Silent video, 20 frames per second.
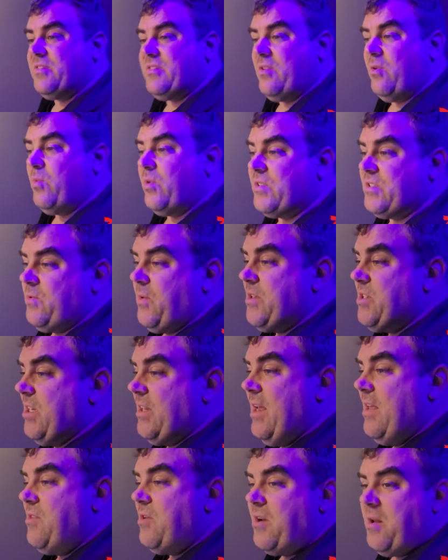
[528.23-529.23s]
So we're
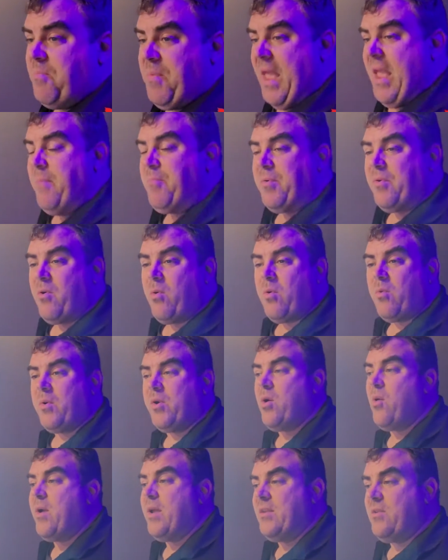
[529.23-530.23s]
switching either to paper or
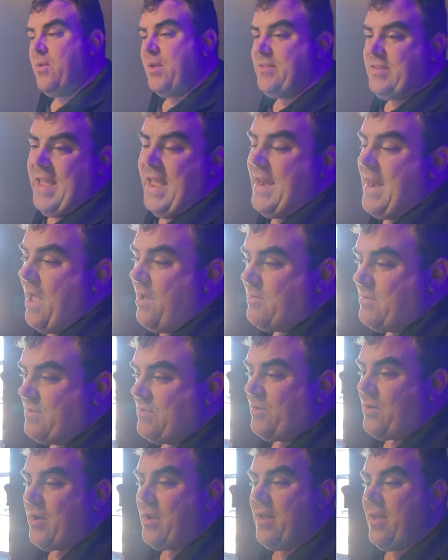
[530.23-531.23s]
we're going to a 10-ounce
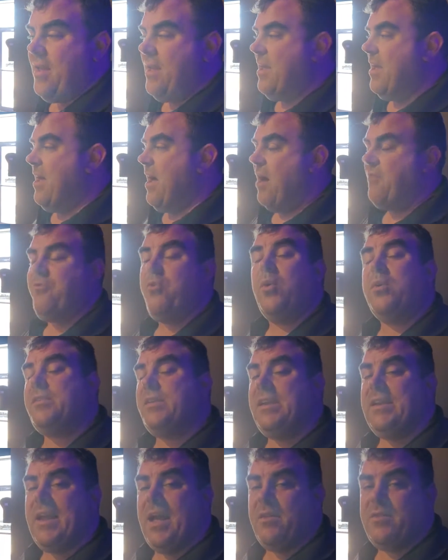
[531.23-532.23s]
or a
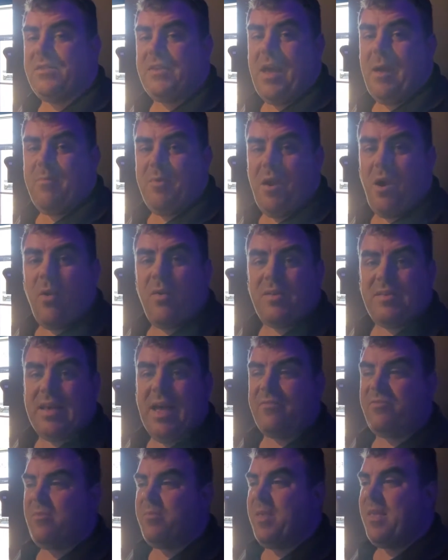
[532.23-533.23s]
14-ounce cup. You always
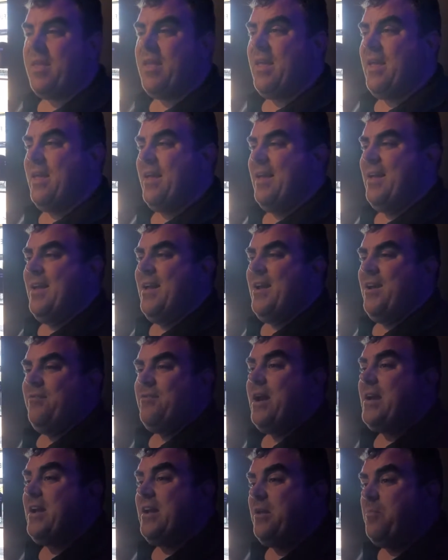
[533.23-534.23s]
have to be
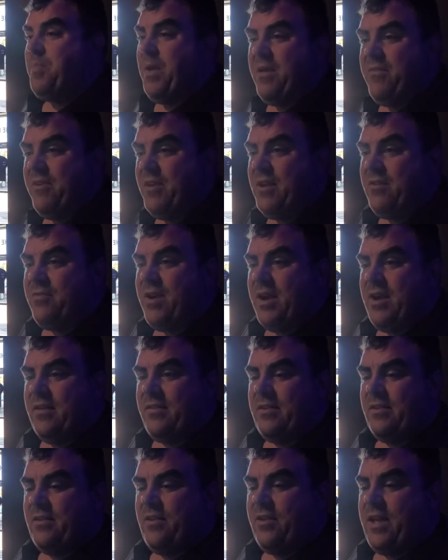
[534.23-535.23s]
ready to pivot and ready
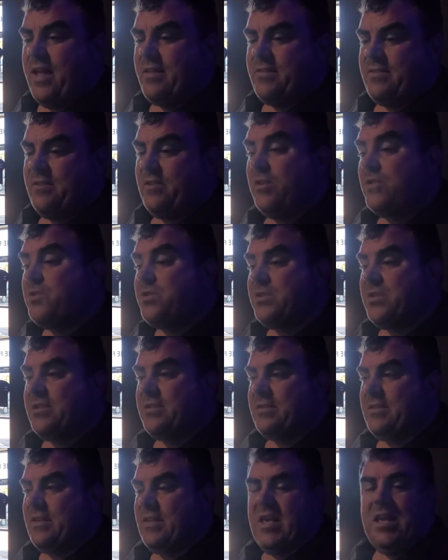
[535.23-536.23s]
to look at
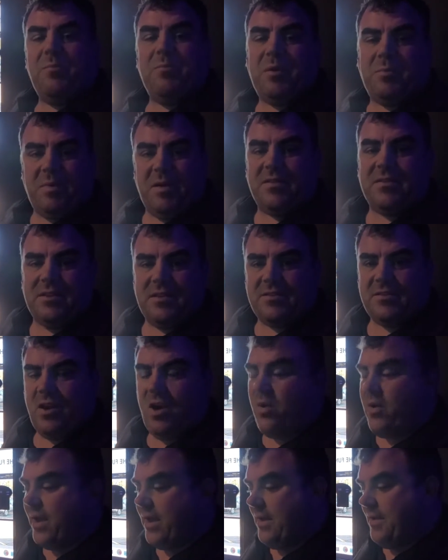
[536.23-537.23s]
solutions to keep your business
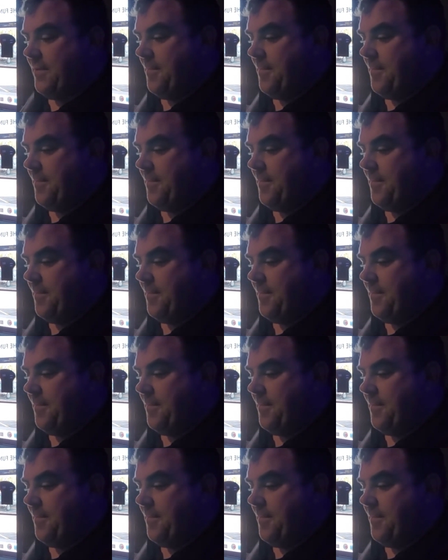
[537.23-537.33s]
going.